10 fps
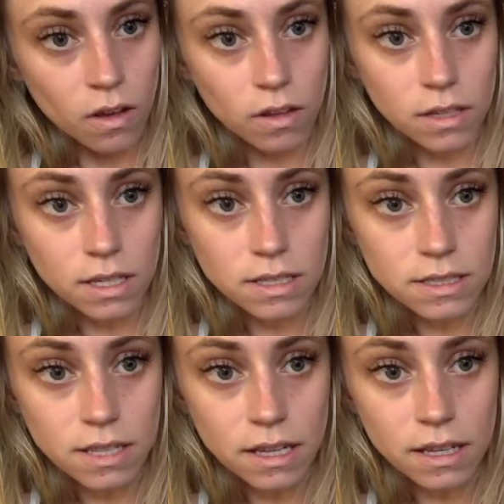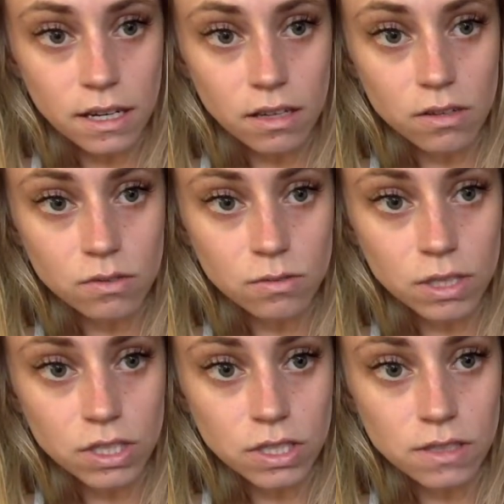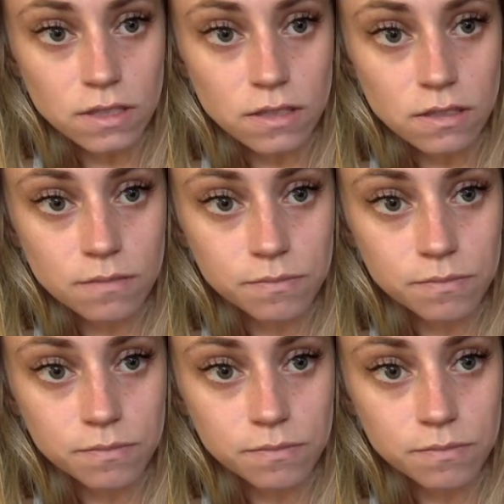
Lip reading: On the inside there, those ridges,